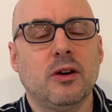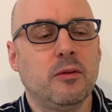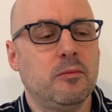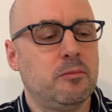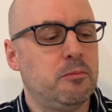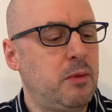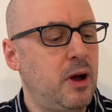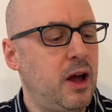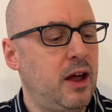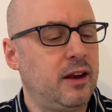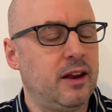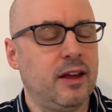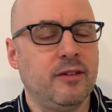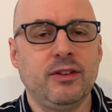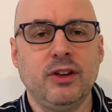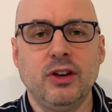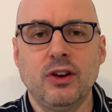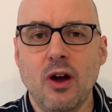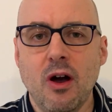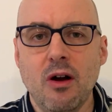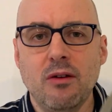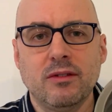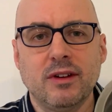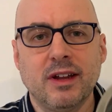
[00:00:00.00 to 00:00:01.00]
But if you
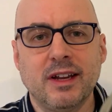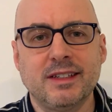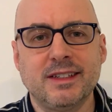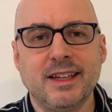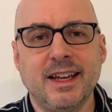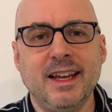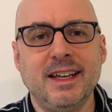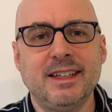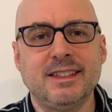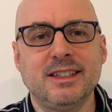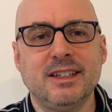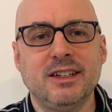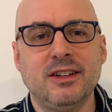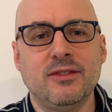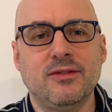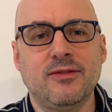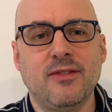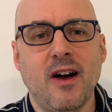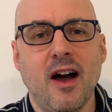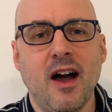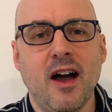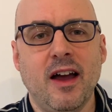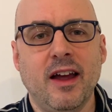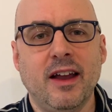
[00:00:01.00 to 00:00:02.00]
don't, it's easy to
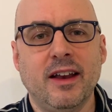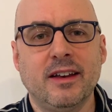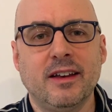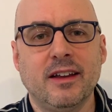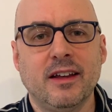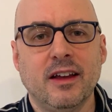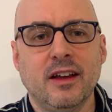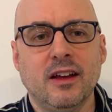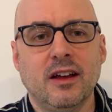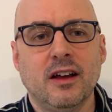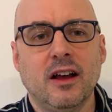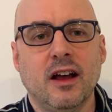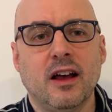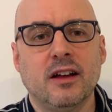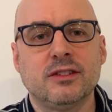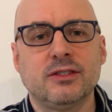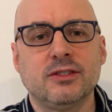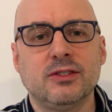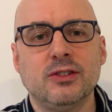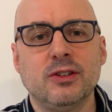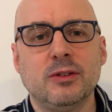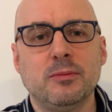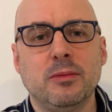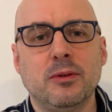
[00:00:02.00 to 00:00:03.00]
find a
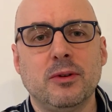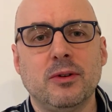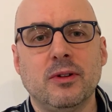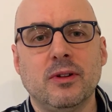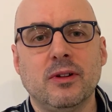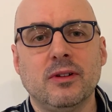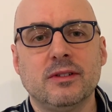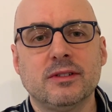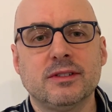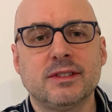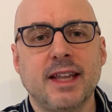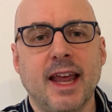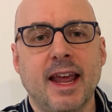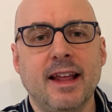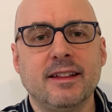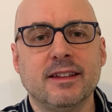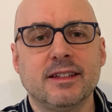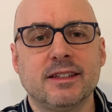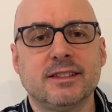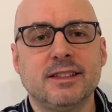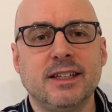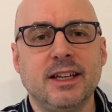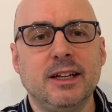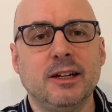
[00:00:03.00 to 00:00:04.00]
suitable
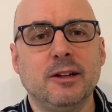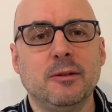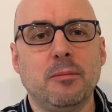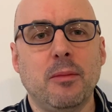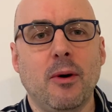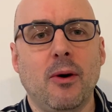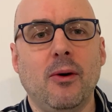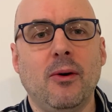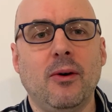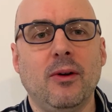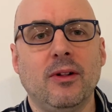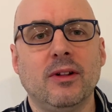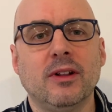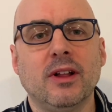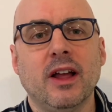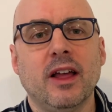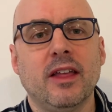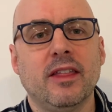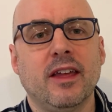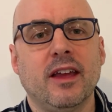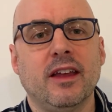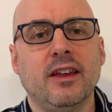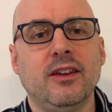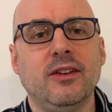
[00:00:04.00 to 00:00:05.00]
stainless steel bowl
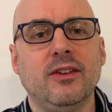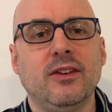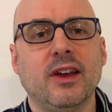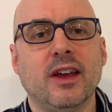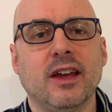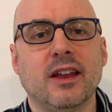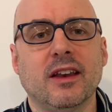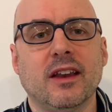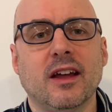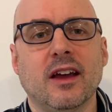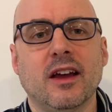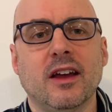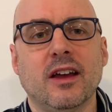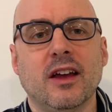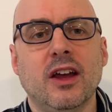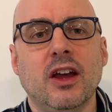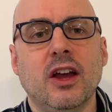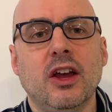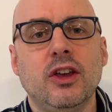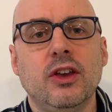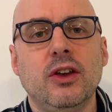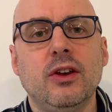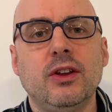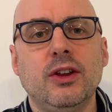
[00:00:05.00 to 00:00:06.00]
that you can
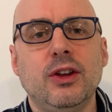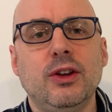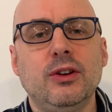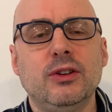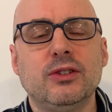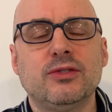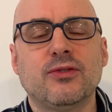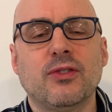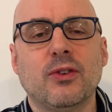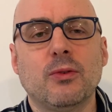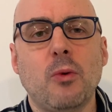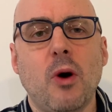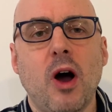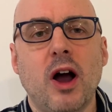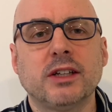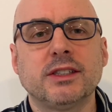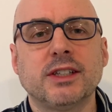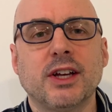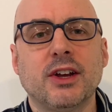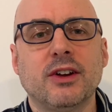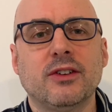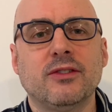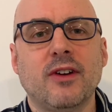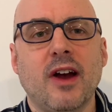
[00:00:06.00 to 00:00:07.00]
use for
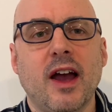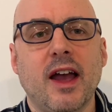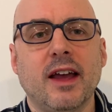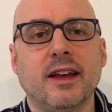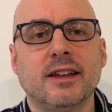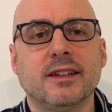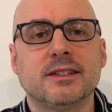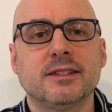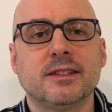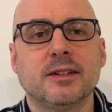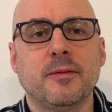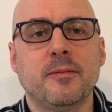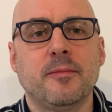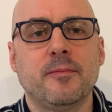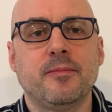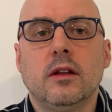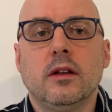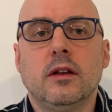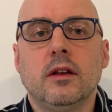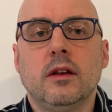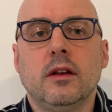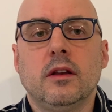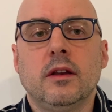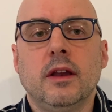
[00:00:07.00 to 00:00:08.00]
washing your rice.
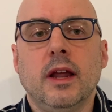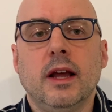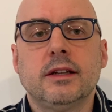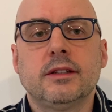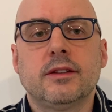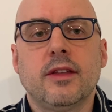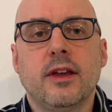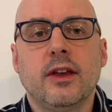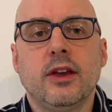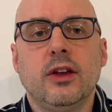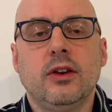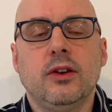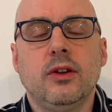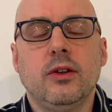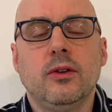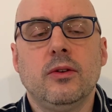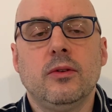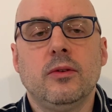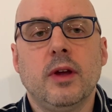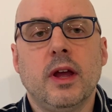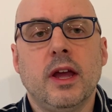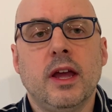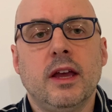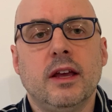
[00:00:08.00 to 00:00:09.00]
Next thing you
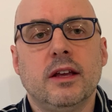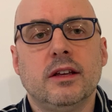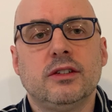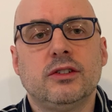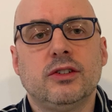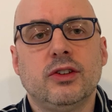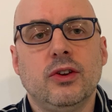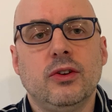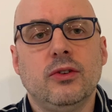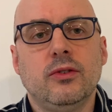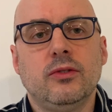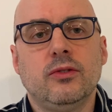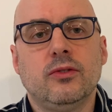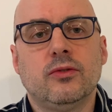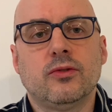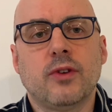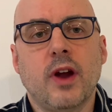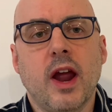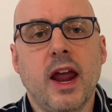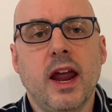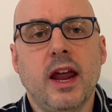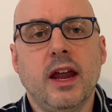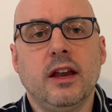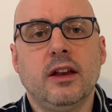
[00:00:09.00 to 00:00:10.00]
do is you
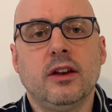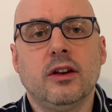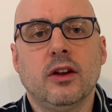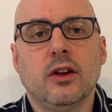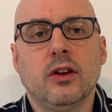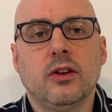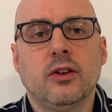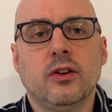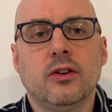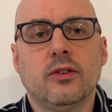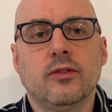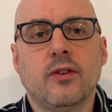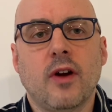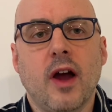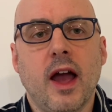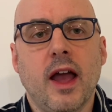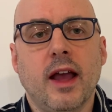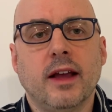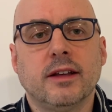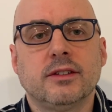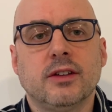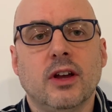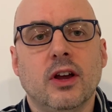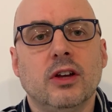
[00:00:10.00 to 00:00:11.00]
drain your
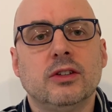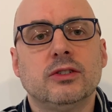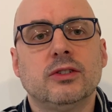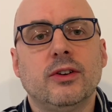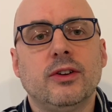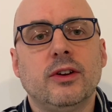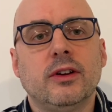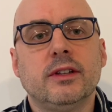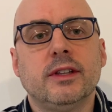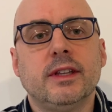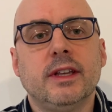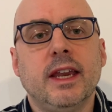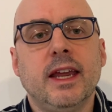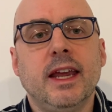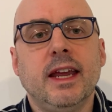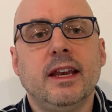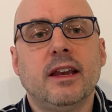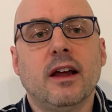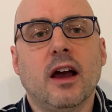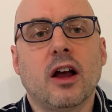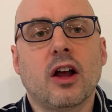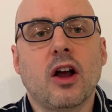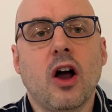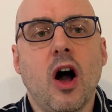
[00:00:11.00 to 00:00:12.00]
rice. So you'll need
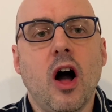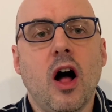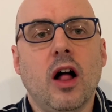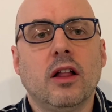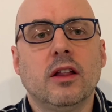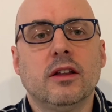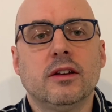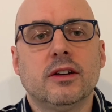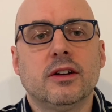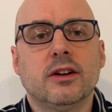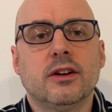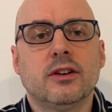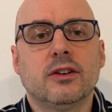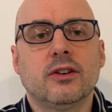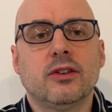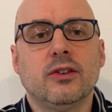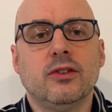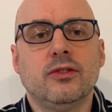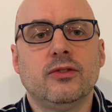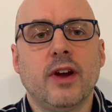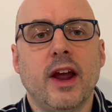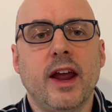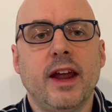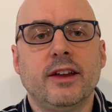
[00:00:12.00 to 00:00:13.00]
a colander to
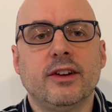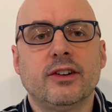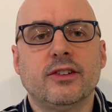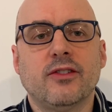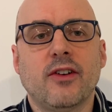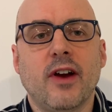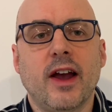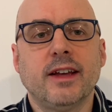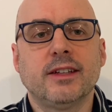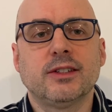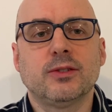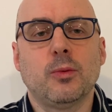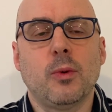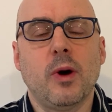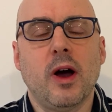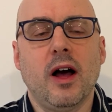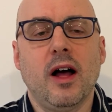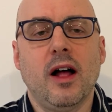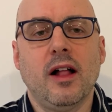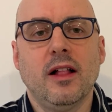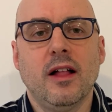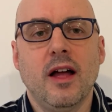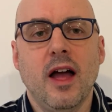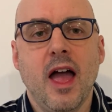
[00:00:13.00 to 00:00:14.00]
drain your rice
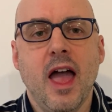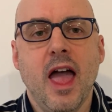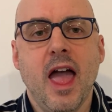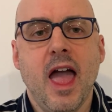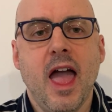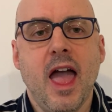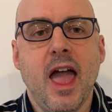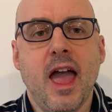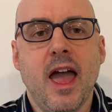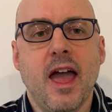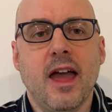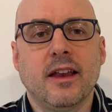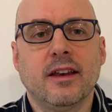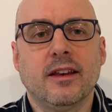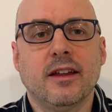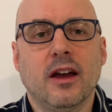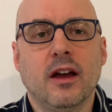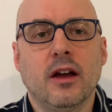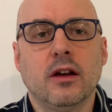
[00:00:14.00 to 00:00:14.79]
well. And